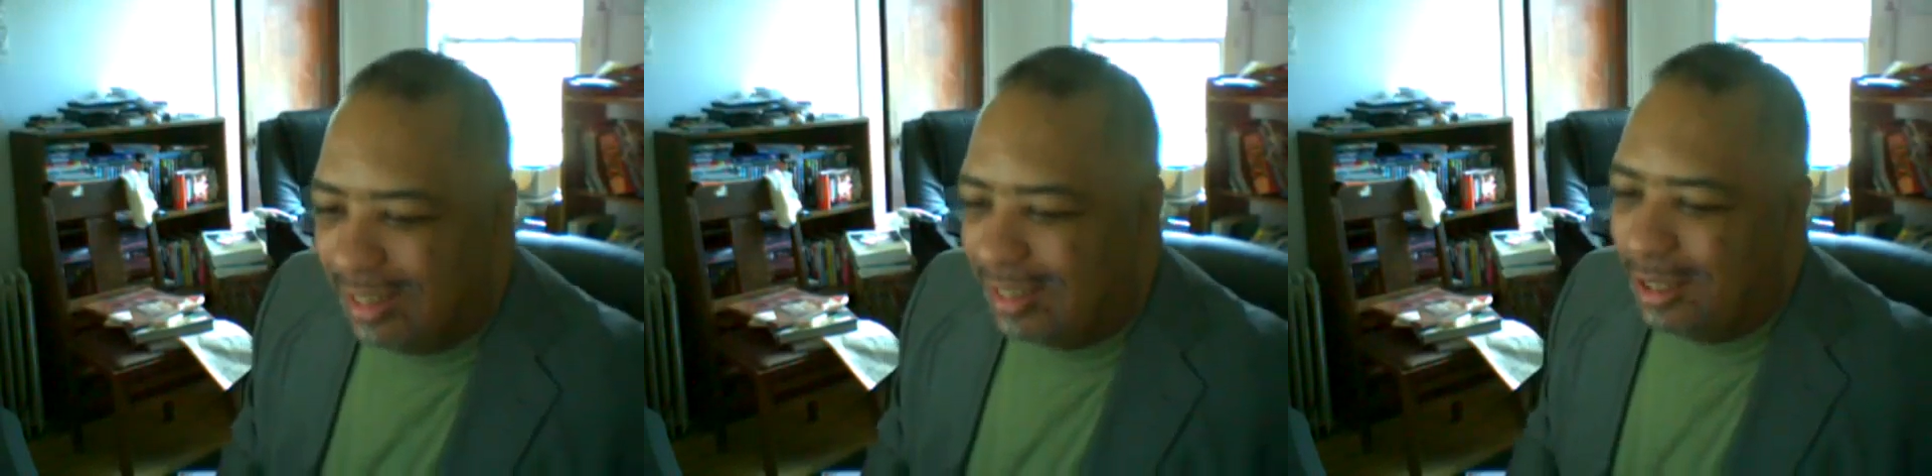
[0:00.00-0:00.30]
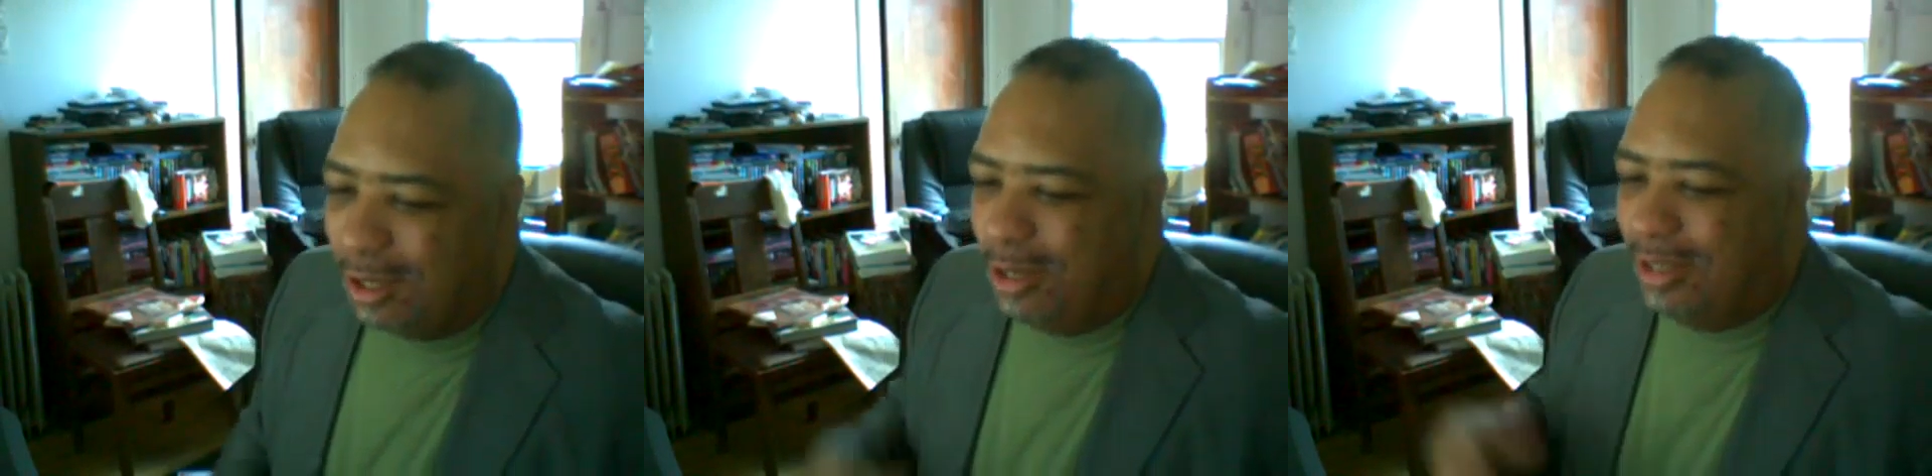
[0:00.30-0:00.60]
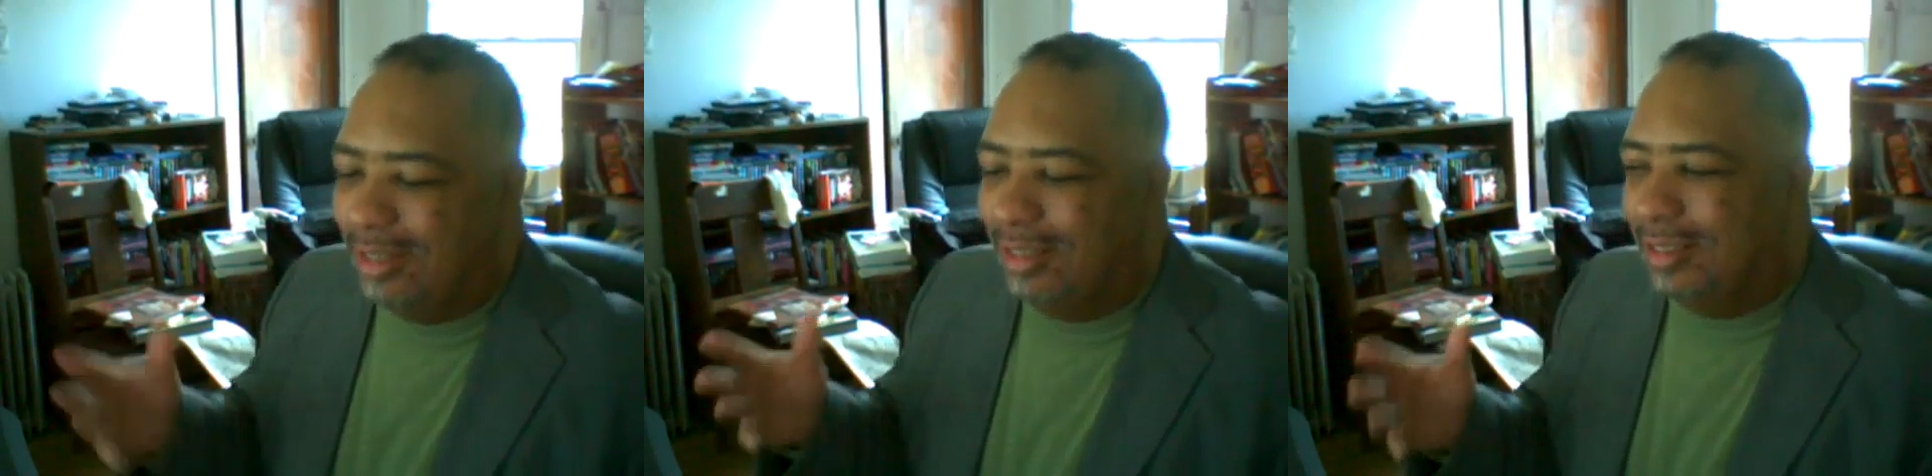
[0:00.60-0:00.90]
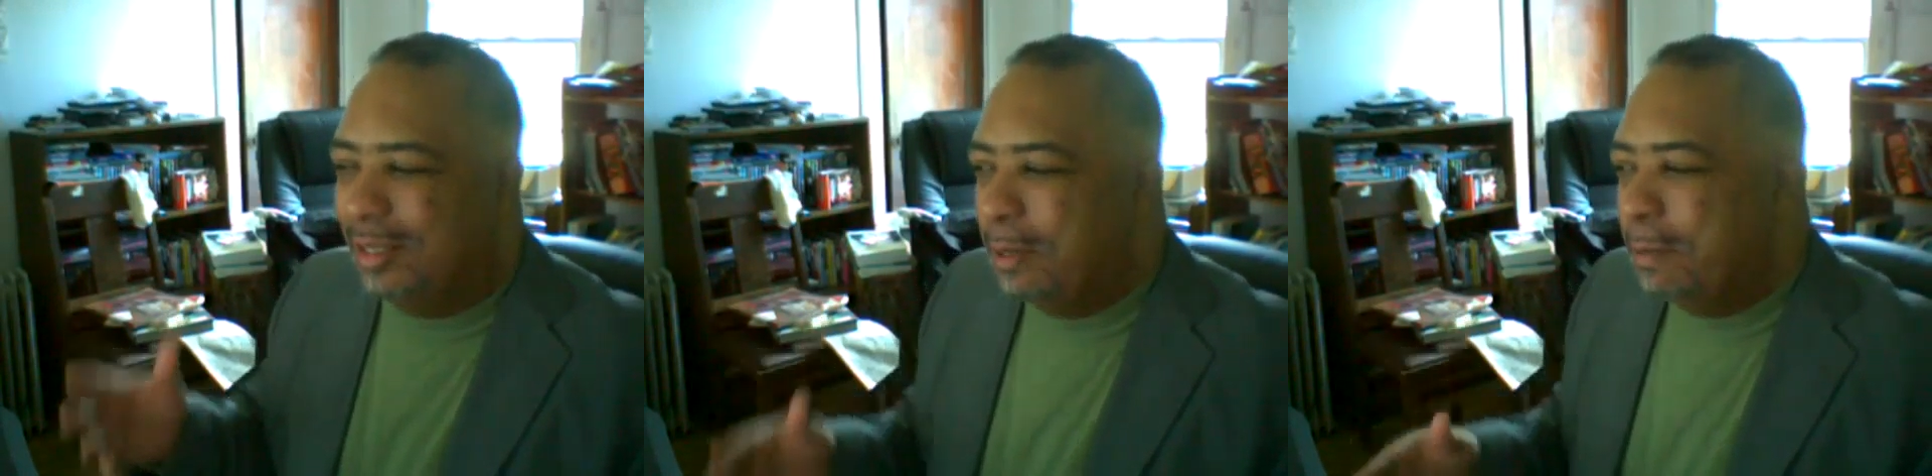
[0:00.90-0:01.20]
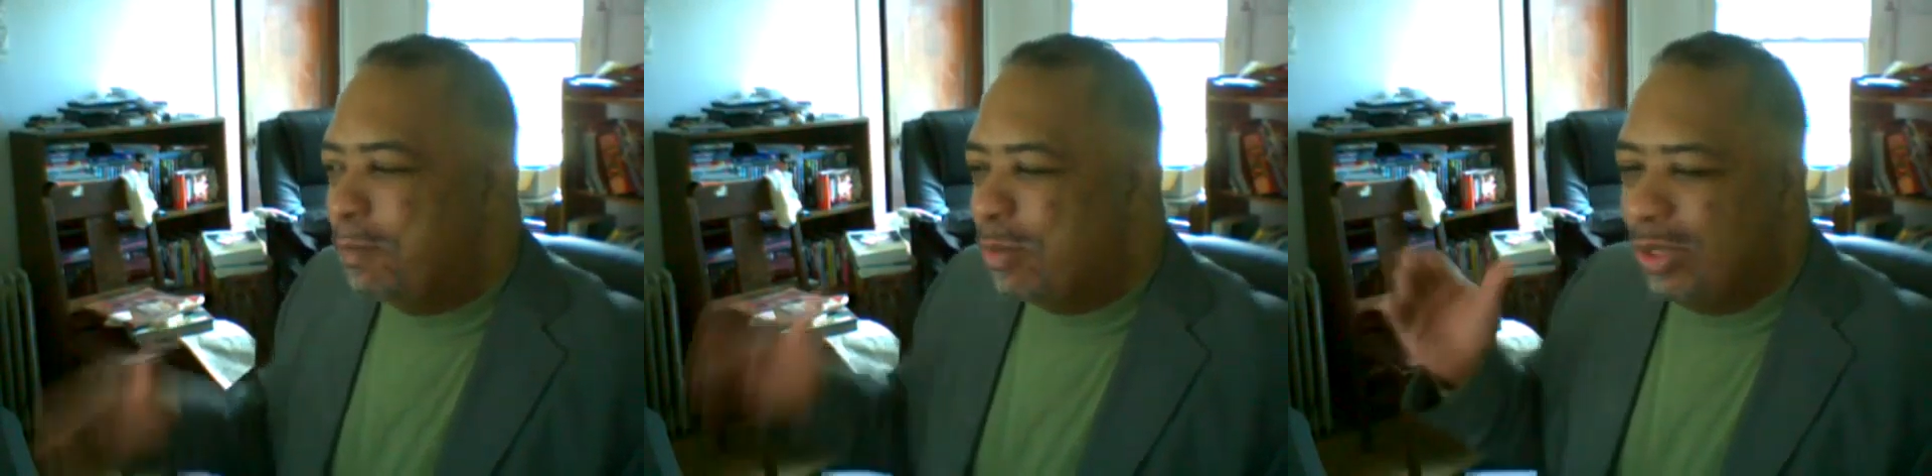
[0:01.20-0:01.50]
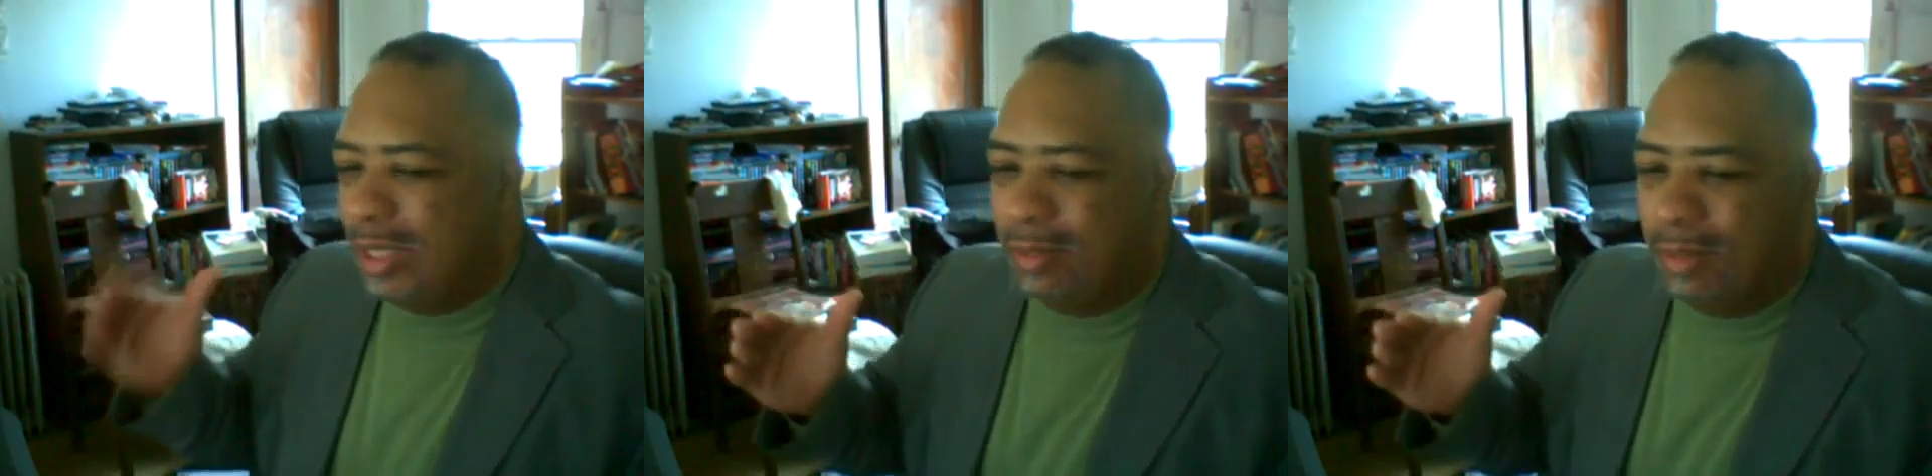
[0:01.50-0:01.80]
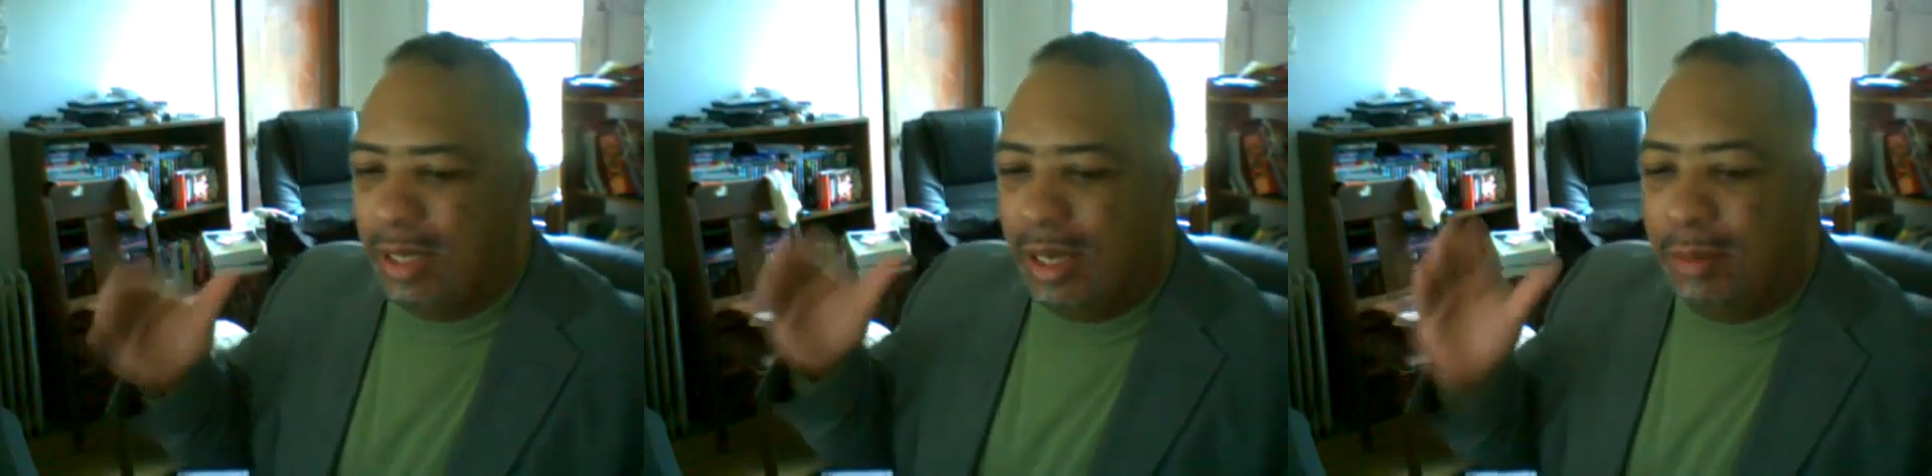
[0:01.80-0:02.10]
you know. But anyway,